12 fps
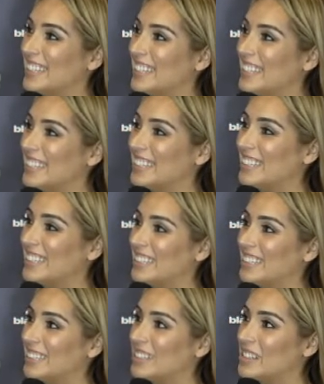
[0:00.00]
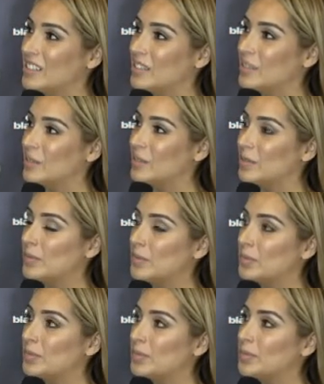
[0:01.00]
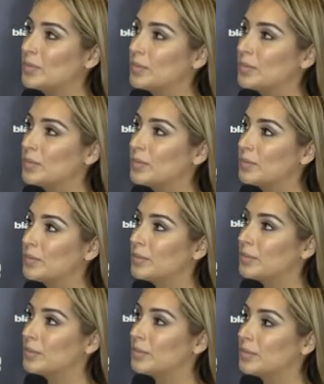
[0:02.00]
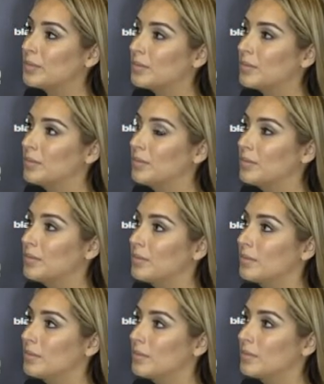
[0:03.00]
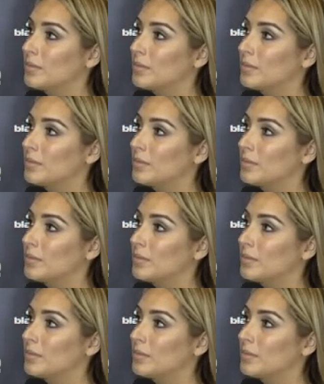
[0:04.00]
The person shown says nothing.